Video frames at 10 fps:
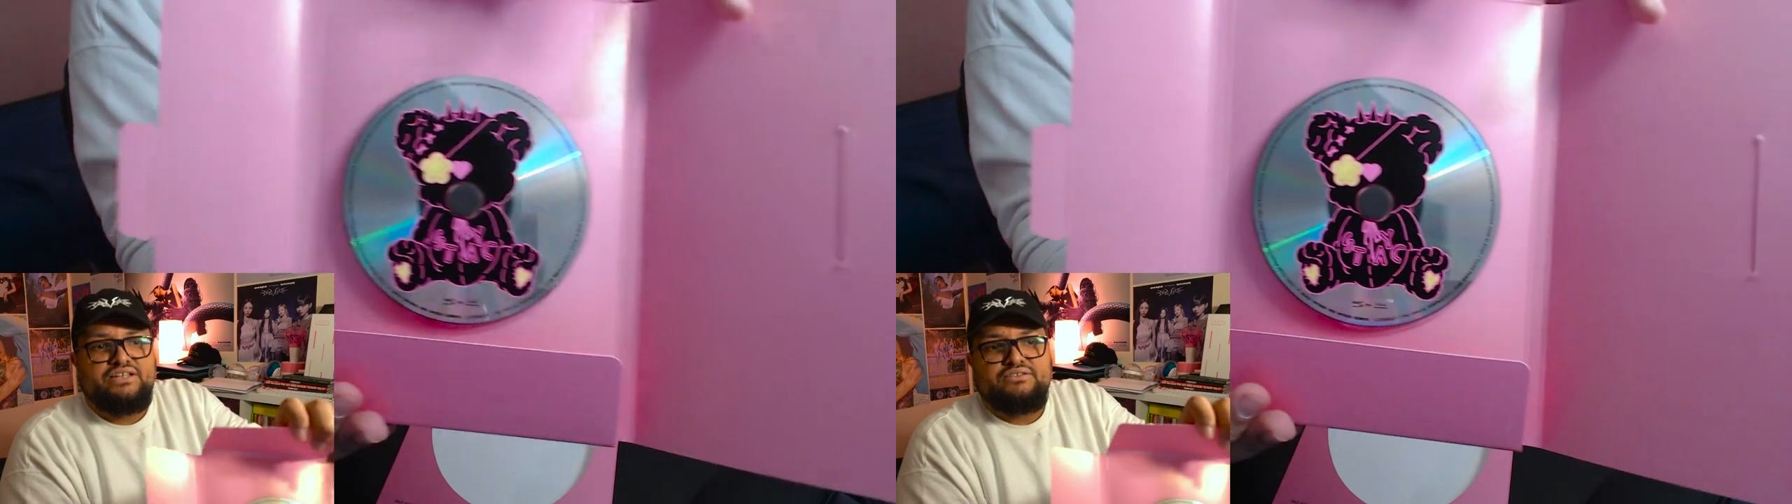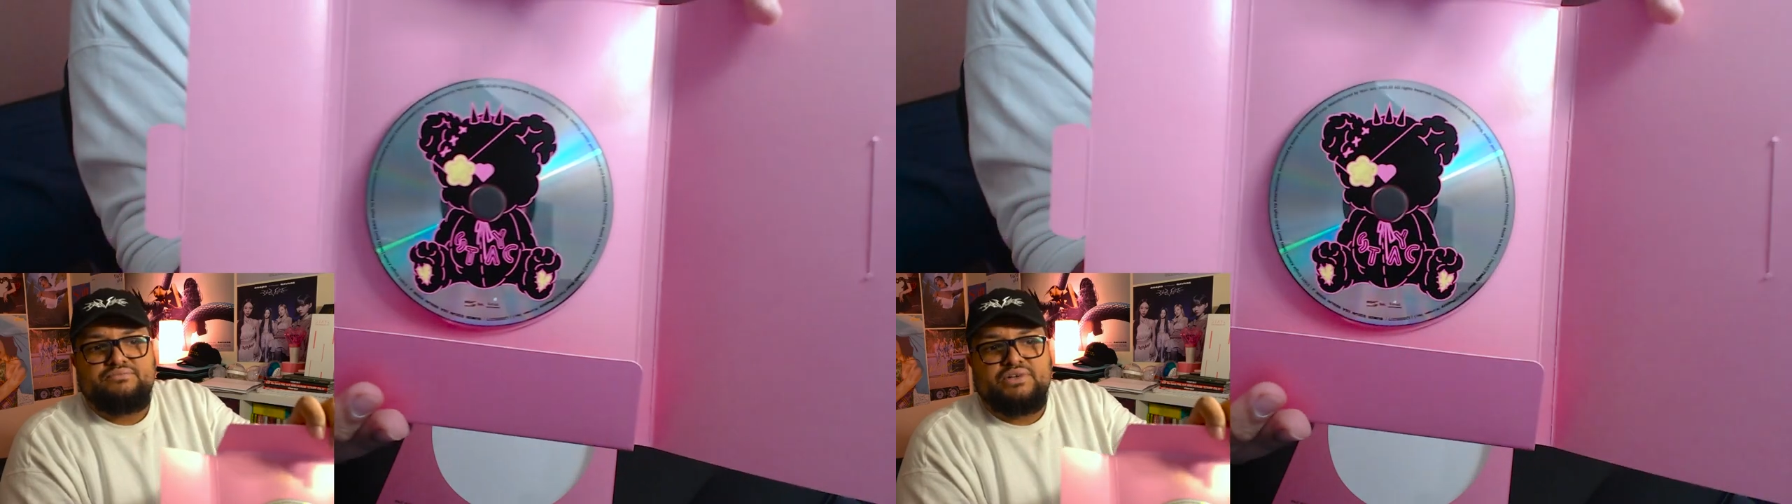
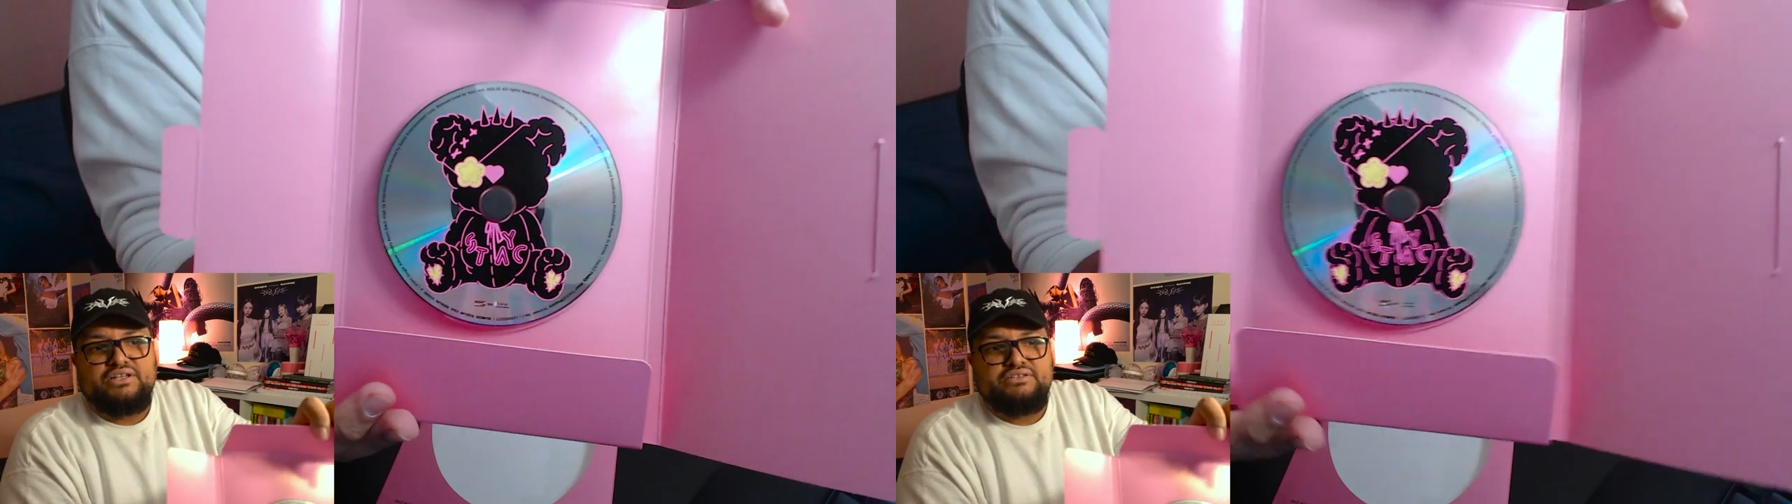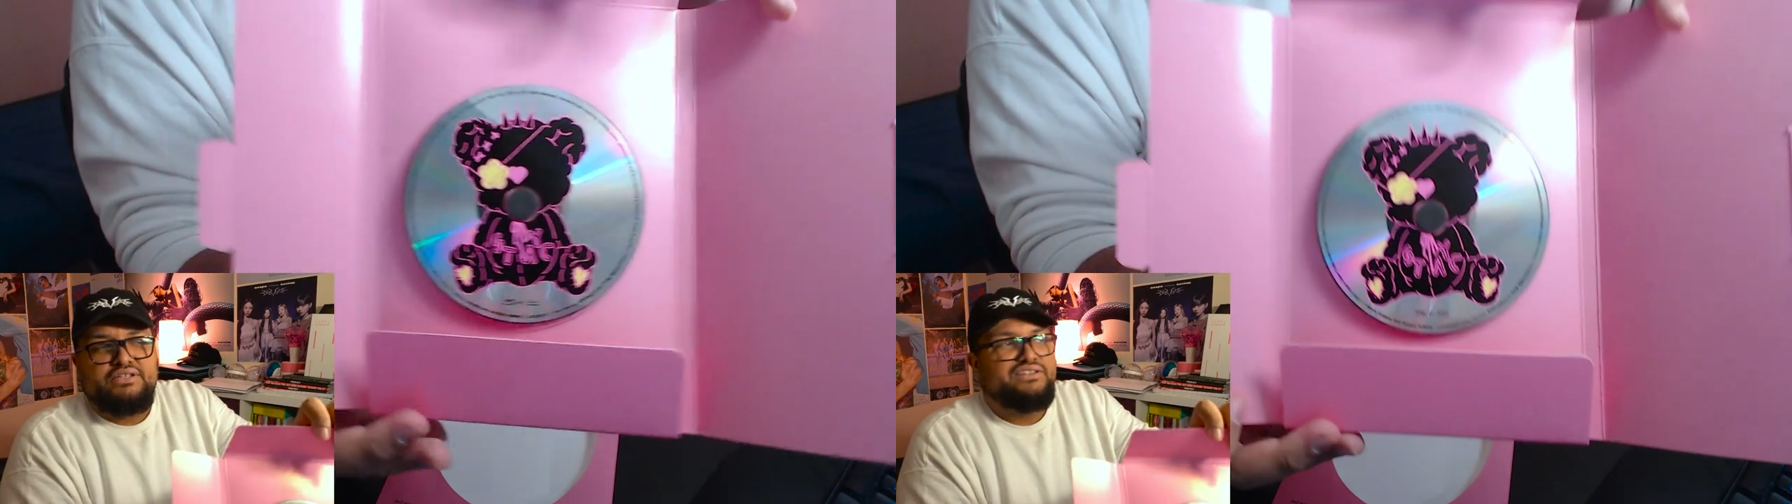like.
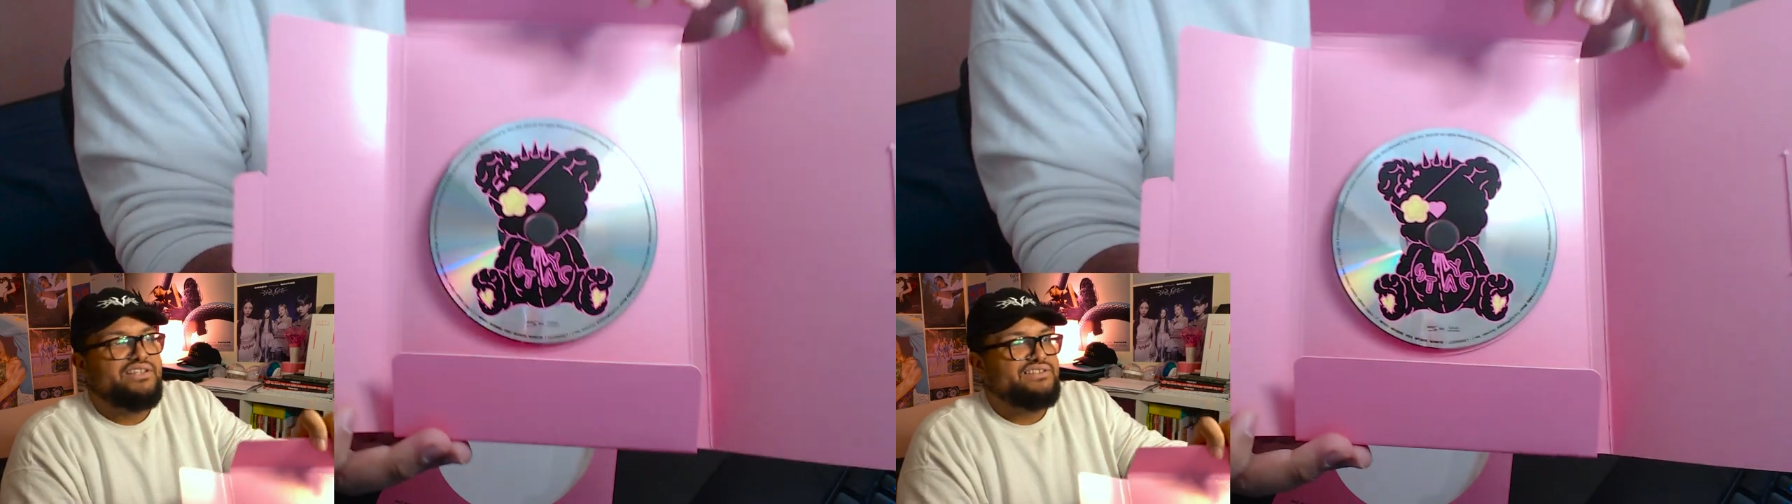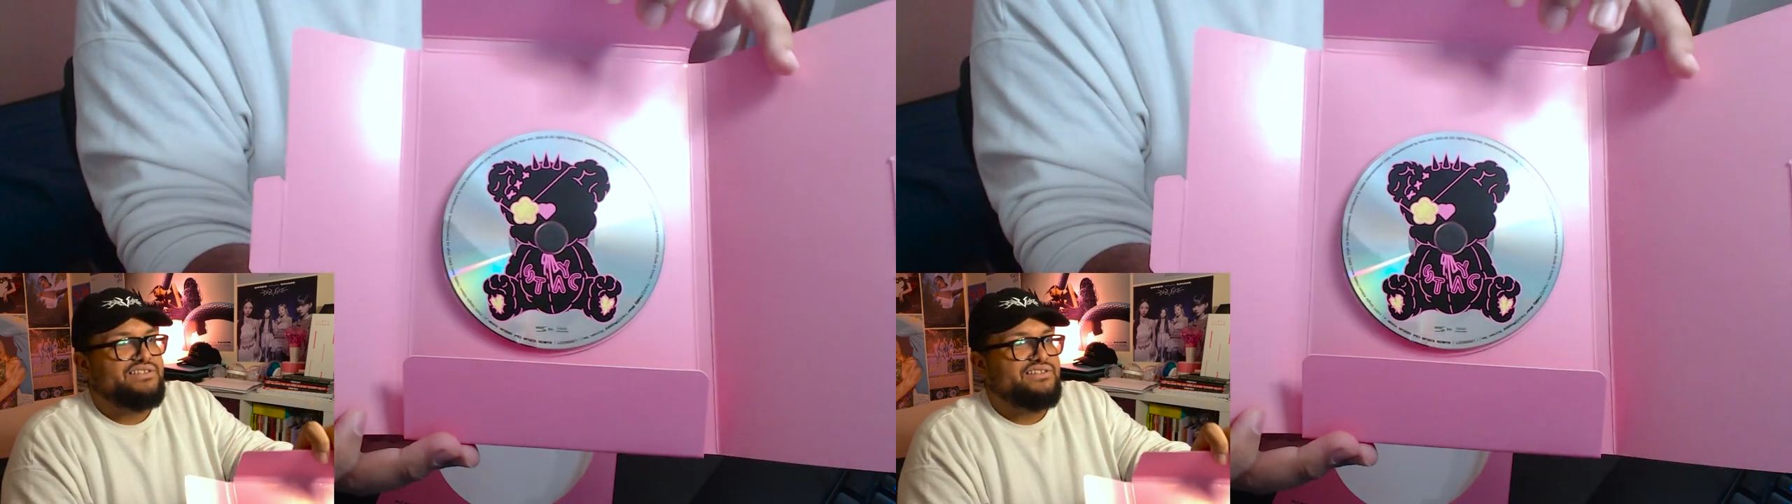What the
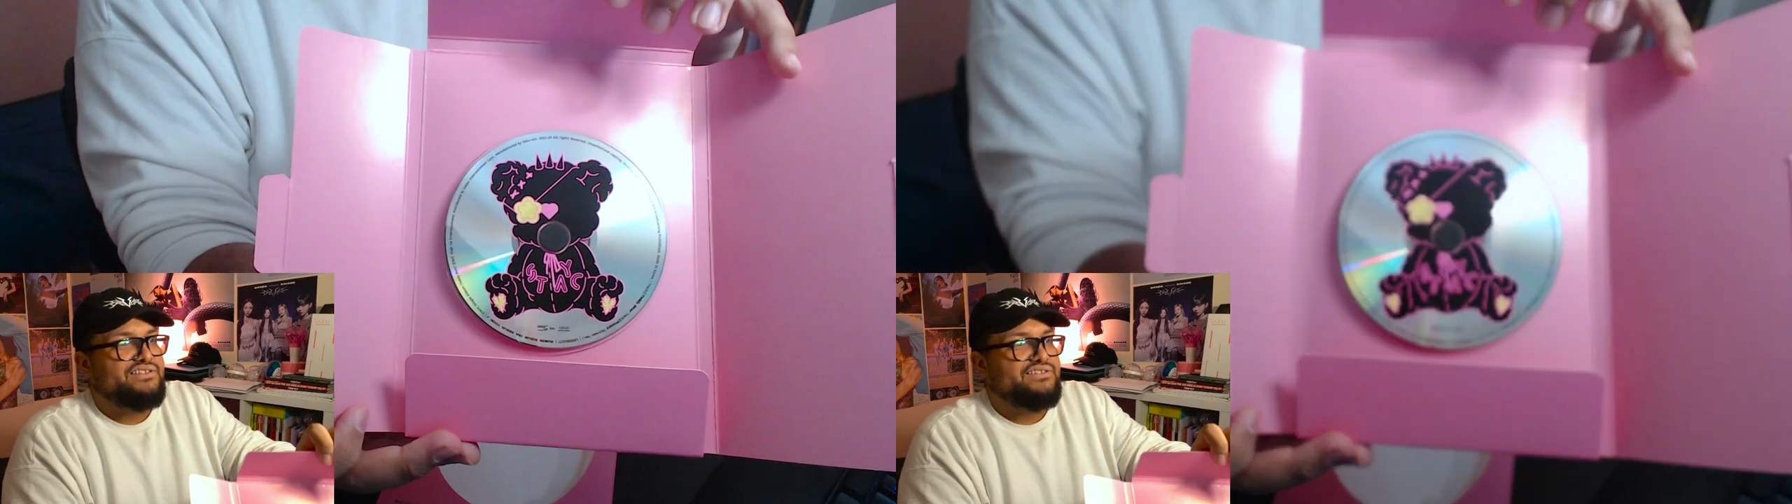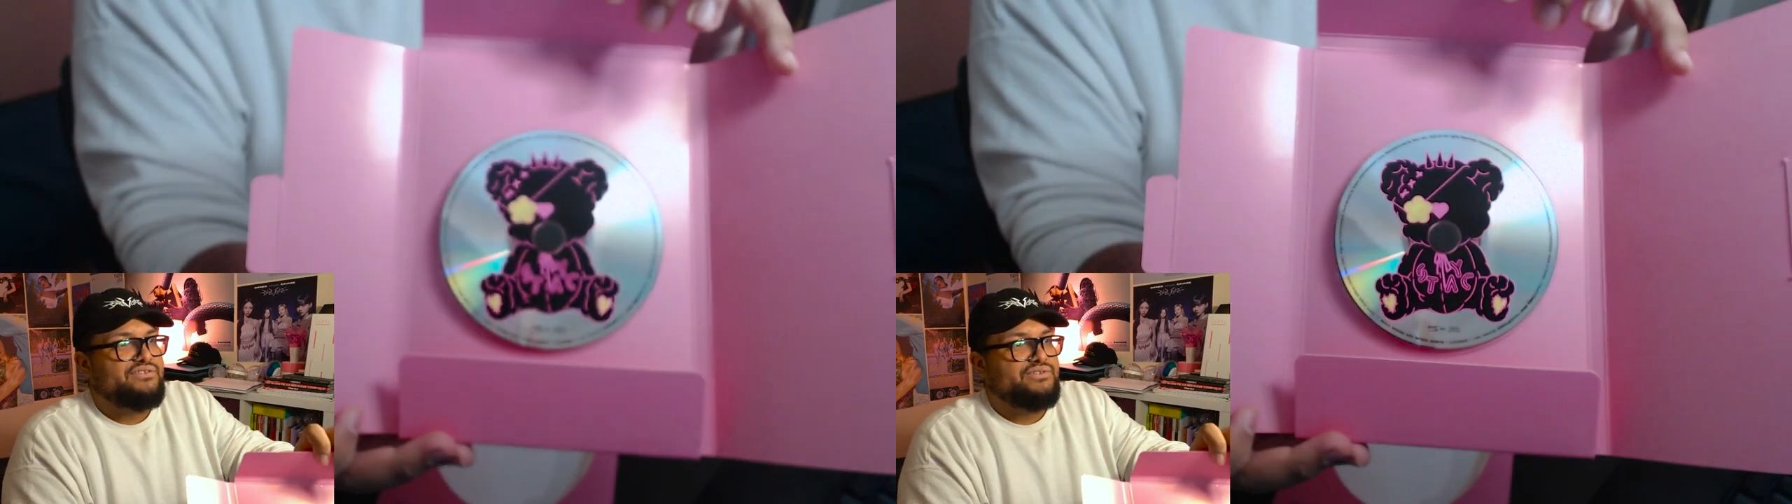
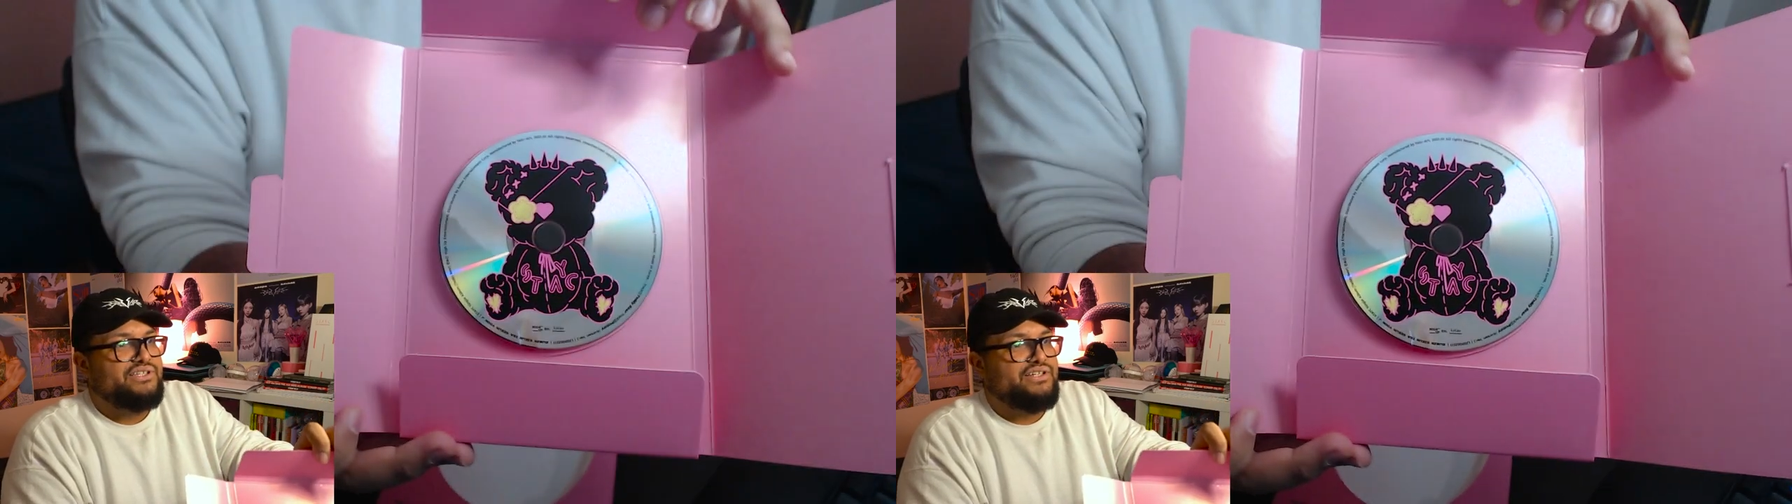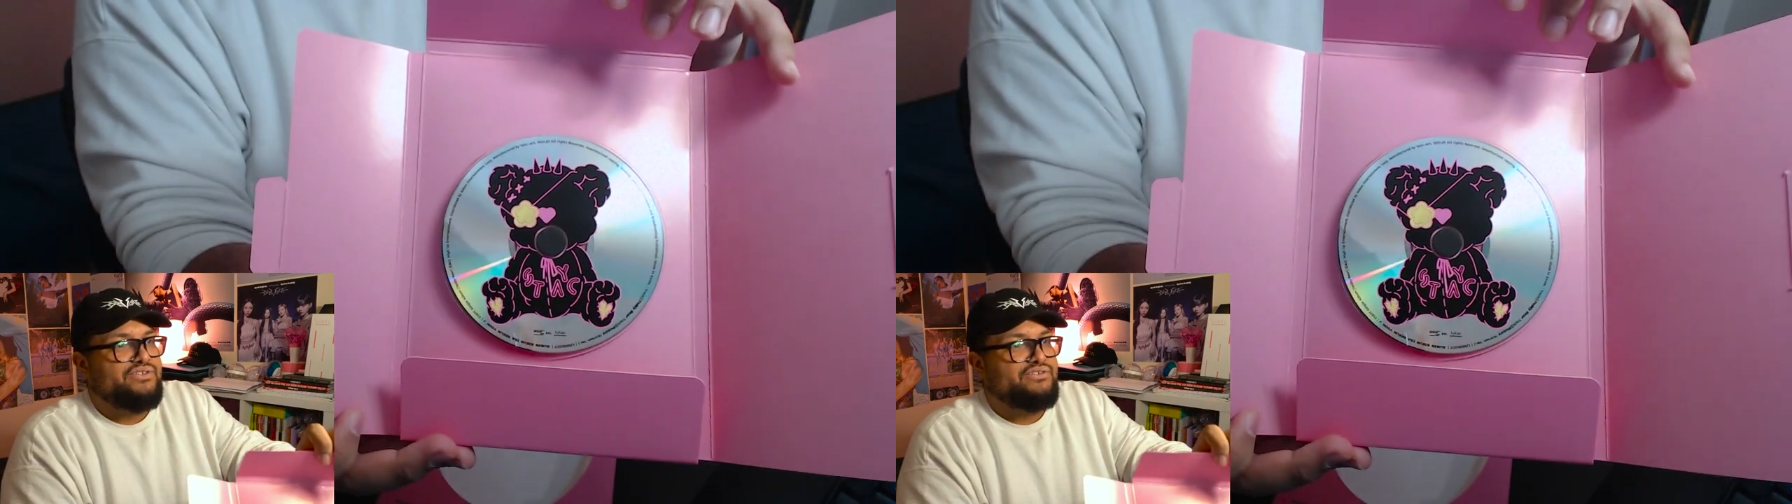
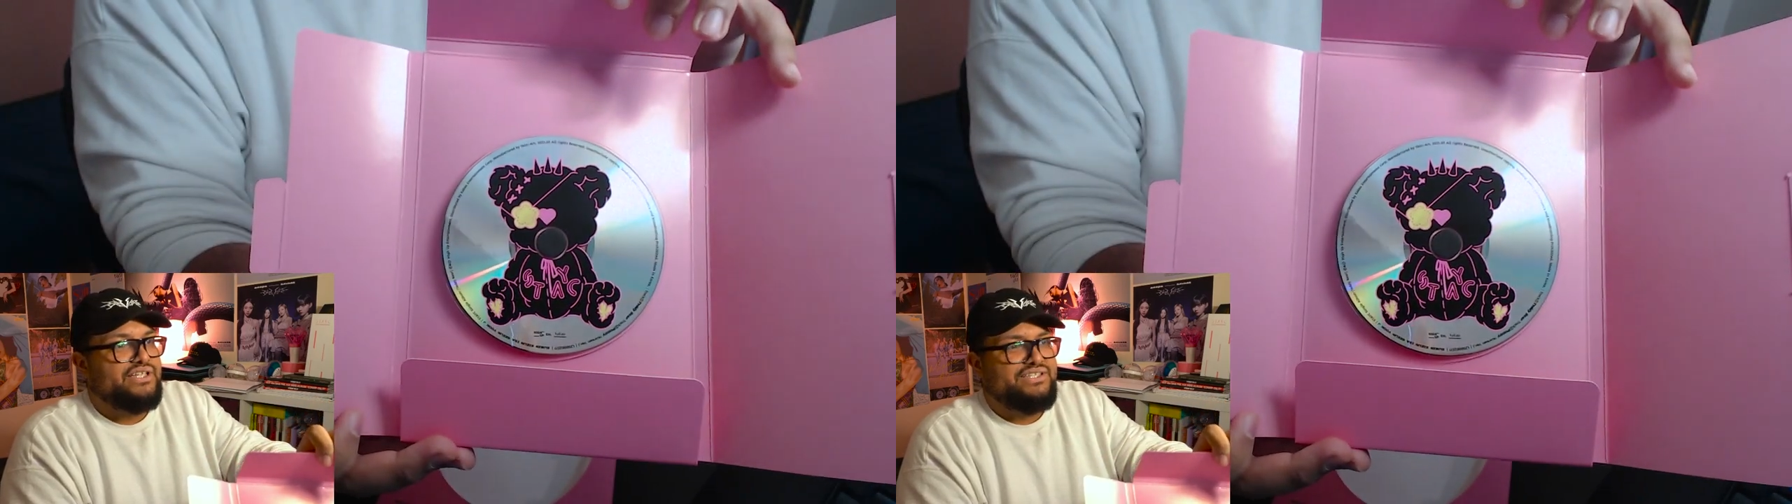hell?